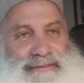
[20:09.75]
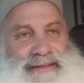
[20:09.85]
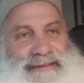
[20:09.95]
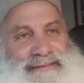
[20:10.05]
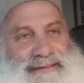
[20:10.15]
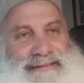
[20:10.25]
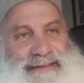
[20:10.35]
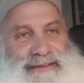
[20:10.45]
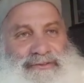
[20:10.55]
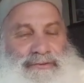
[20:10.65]
that it's
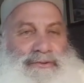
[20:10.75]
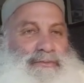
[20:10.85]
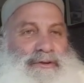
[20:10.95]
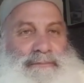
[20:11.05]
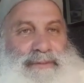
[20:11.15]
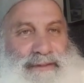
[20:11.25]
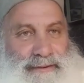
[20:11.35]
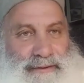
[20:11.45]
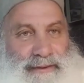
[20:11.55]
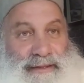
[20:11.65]
inside you, or you wouldn't be
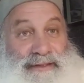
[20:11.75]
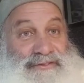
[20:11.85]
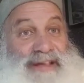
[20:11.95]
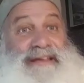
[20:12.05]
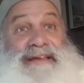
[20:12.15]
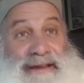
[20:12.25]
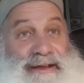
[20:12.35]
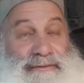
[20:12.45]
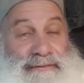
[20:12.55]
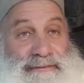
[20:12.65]
here checking it out.